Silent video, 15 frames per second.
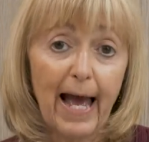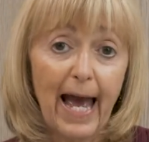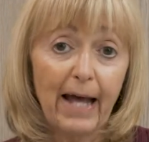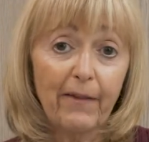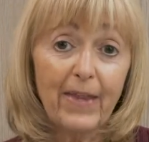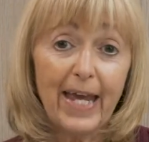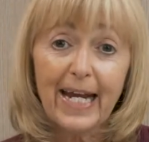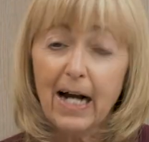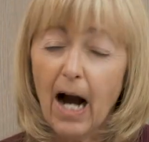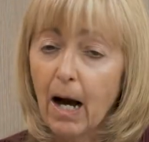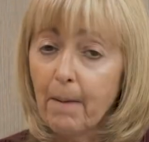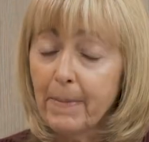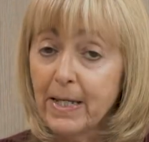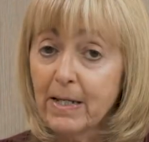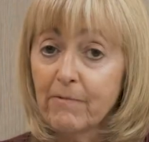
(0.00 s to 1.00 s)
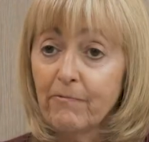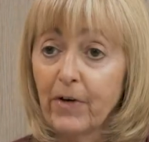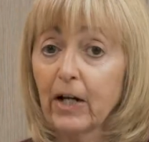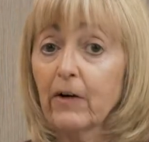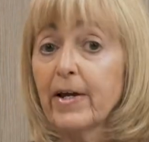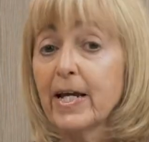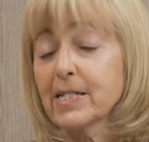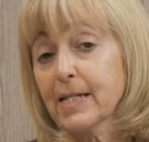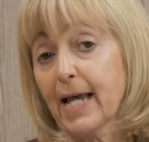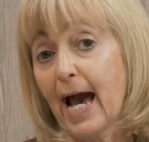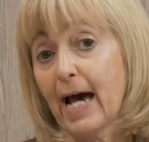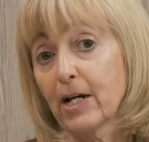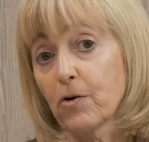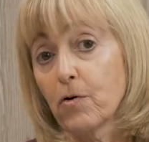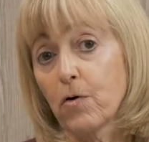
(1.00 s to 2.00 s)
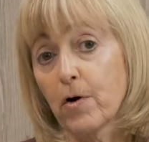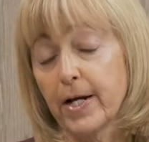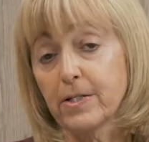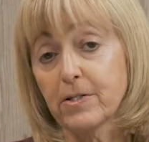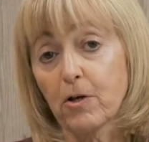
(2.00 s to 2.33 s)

And they come in various categories.